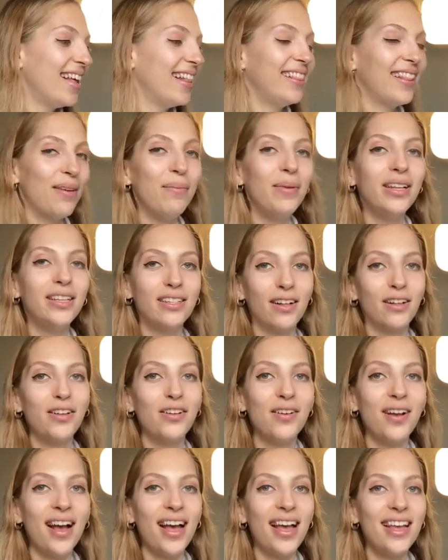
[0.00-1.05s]
let me tell
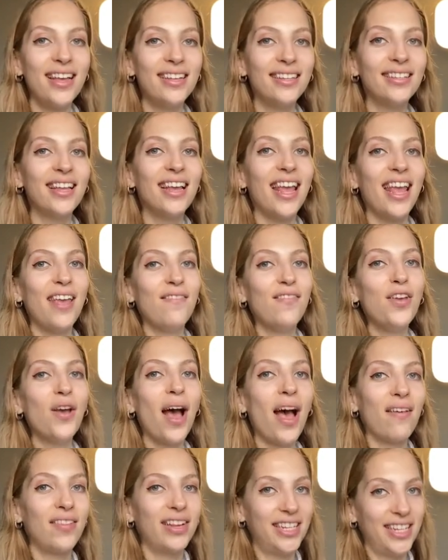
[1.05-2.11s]
you guys, if you
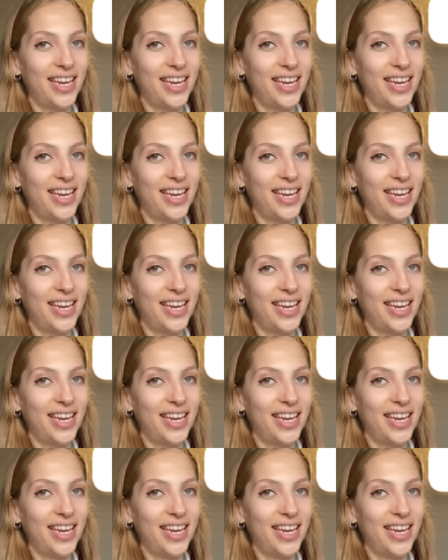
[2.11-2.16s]
have a